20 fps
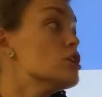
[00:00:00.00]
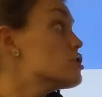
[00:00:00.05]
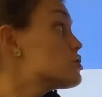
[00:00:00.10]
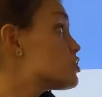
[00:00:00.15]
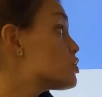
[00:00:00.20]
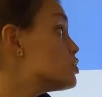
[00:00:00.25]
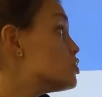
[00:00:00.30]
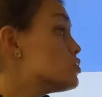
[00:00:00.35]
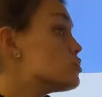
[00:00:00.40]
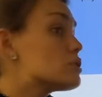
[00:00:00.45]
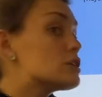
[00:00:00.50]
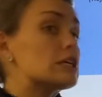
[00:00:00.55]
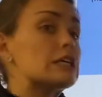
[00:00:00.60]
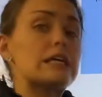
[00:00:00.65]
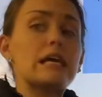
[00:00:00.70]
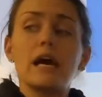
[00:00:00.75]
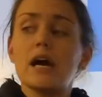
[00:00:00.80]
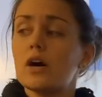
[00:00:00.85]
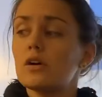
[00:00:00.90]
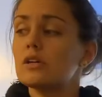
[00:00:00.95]
So you could
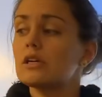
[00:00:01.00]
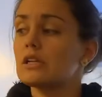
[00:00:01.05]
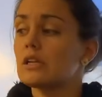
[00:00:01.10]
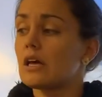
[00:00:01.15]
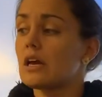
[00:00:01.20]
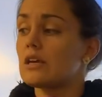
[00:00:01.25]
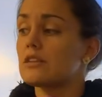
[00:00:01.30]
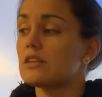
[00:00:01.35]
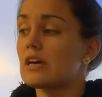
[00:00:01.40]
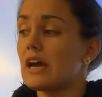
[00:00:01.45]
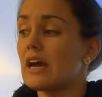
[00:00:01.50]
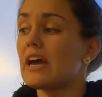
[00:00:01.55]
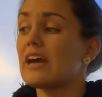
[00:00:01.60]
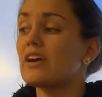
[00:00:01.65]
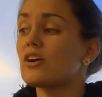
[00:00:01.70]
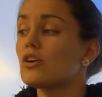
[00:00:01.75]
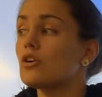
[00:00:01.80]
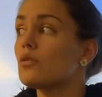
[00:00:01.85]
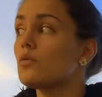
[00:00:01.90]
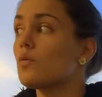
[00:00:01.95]
calculate the
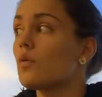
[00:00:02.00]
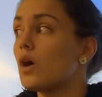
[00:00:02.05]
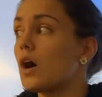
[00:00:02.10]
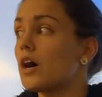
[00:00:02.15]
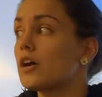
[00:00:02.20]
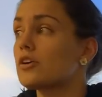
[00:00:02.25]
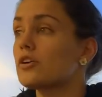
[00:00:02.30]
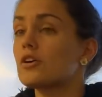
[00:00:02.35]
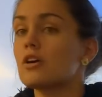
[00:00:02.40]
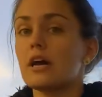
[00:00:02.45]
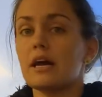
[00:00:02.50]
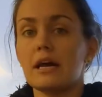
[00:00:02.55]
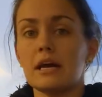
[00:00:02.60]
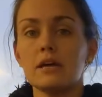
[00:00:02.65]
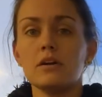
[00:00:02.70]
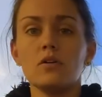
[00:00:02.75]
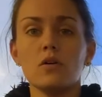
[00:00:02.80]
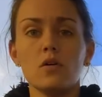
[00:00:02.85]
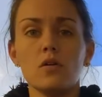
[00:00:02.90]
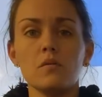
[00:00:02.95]
air-water
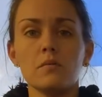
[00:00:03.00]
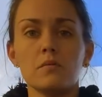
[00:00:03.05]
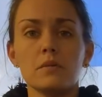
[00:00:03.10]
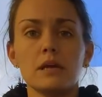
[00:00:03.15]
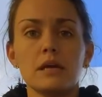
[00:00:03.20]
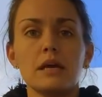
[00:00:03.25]
angle